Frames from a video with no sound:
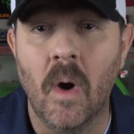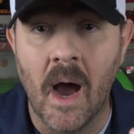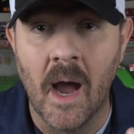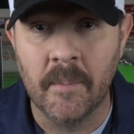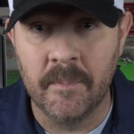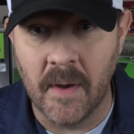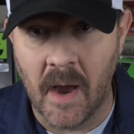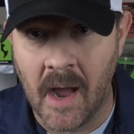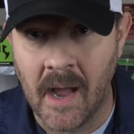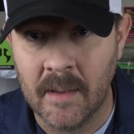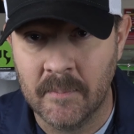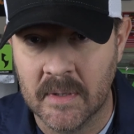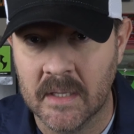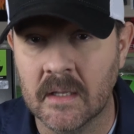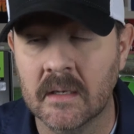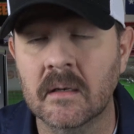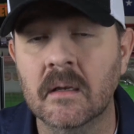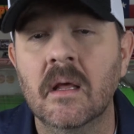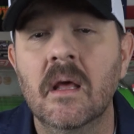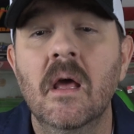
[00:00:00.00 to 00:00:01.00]
I, am
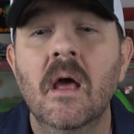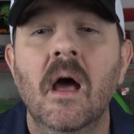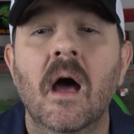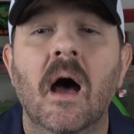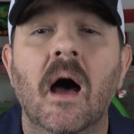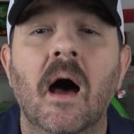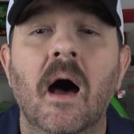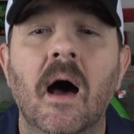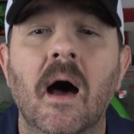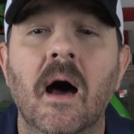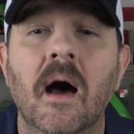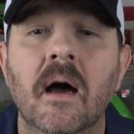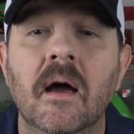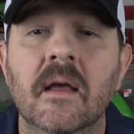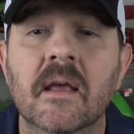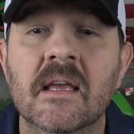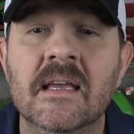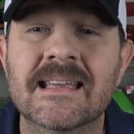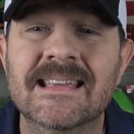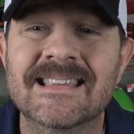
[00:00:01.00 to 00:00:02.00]
in, uh,
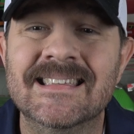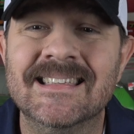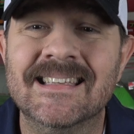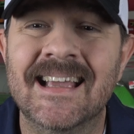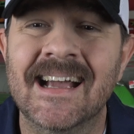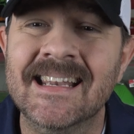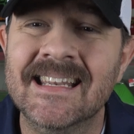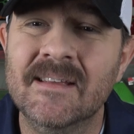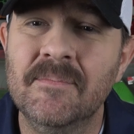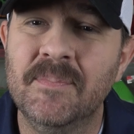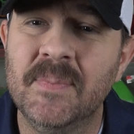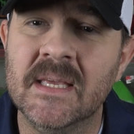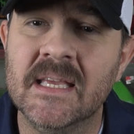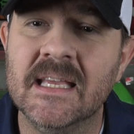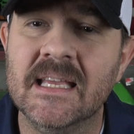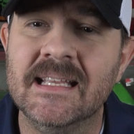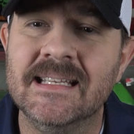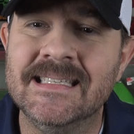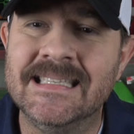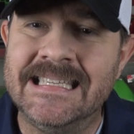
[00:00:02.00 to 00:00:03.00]
is going to
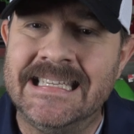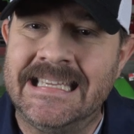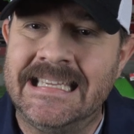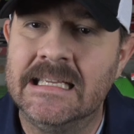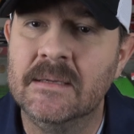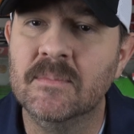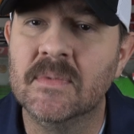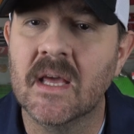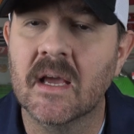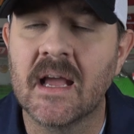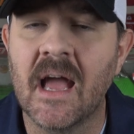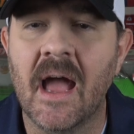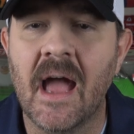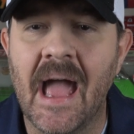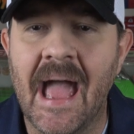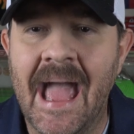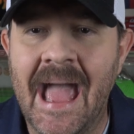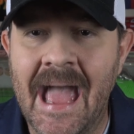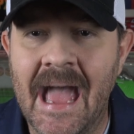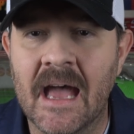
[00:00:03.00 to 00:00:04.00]
be deemed
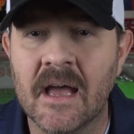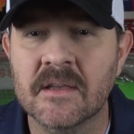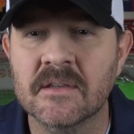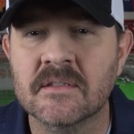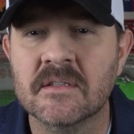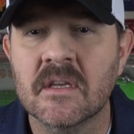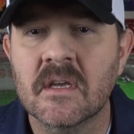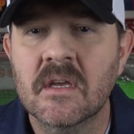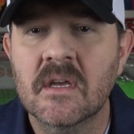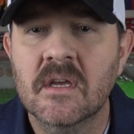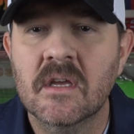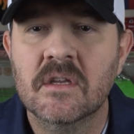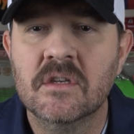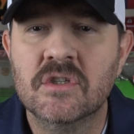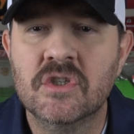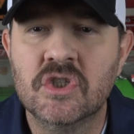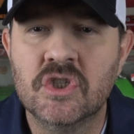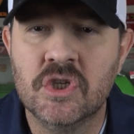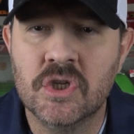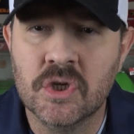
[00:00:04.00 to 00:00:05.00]
as
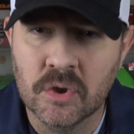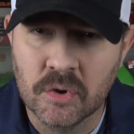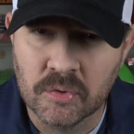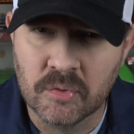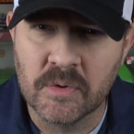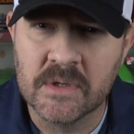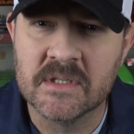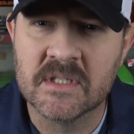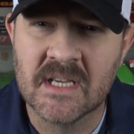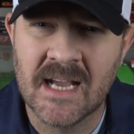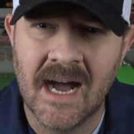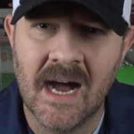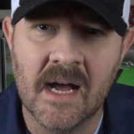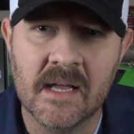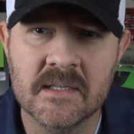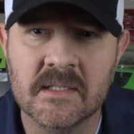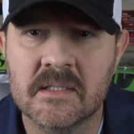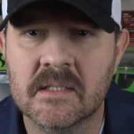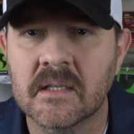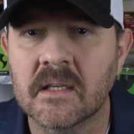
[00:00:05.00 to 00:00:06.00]
children's
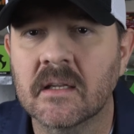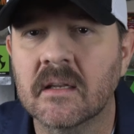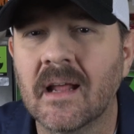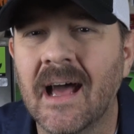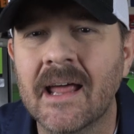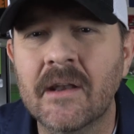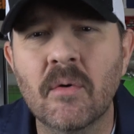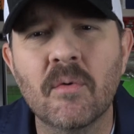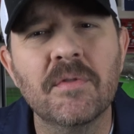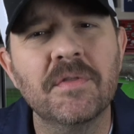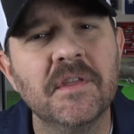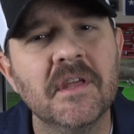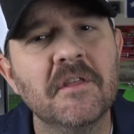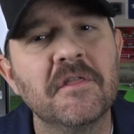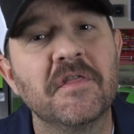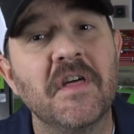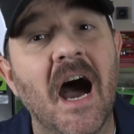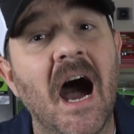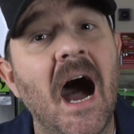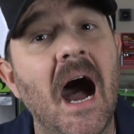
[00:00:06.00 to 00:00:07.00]
content. I don't
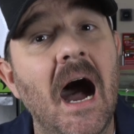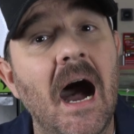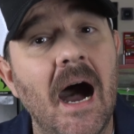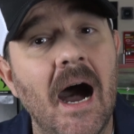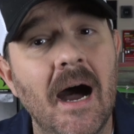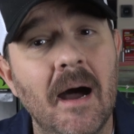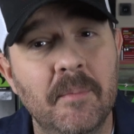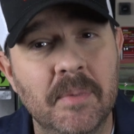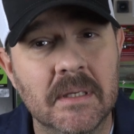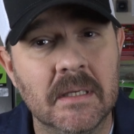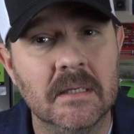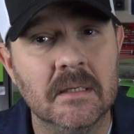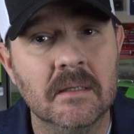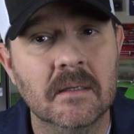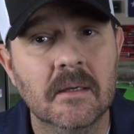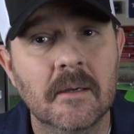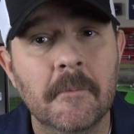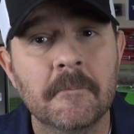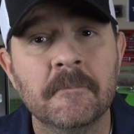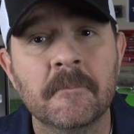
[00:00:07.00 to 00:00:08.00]
think the
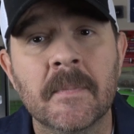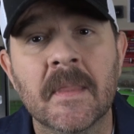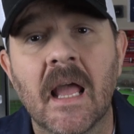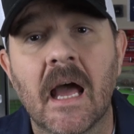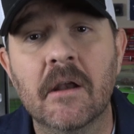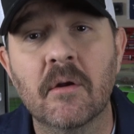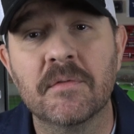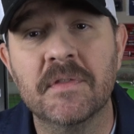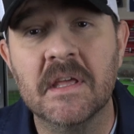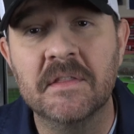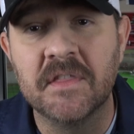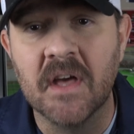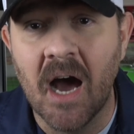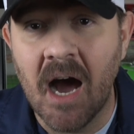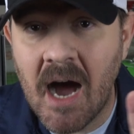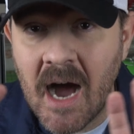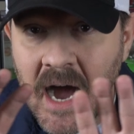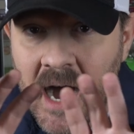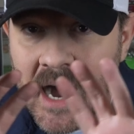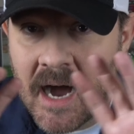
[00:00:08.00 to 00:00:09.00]
hobby, I don't think the
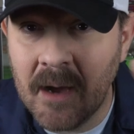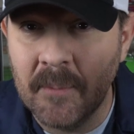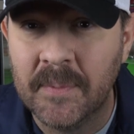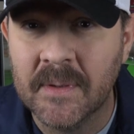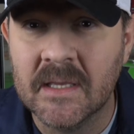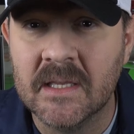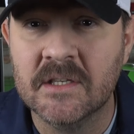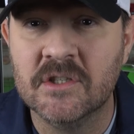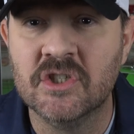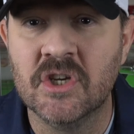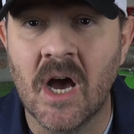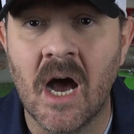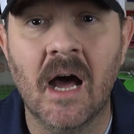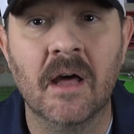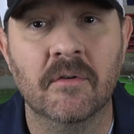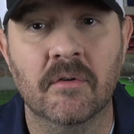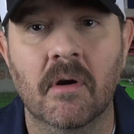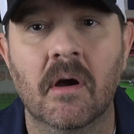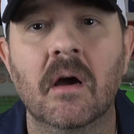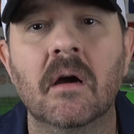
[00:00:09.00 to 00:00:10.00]
hobby
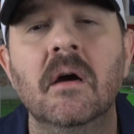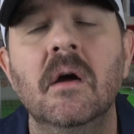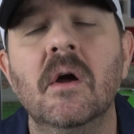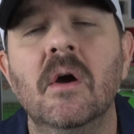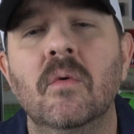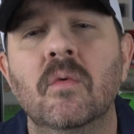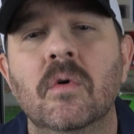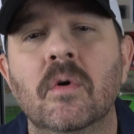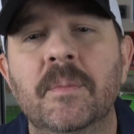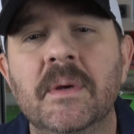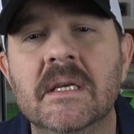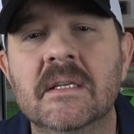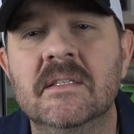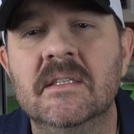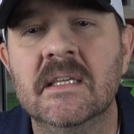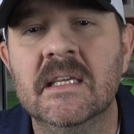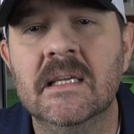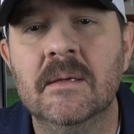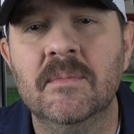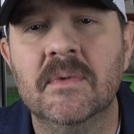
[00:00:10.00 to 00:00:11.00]
genre will be
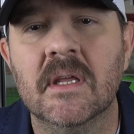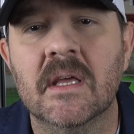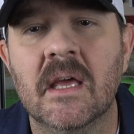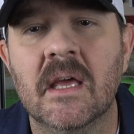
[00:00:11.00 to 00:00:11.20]
deemed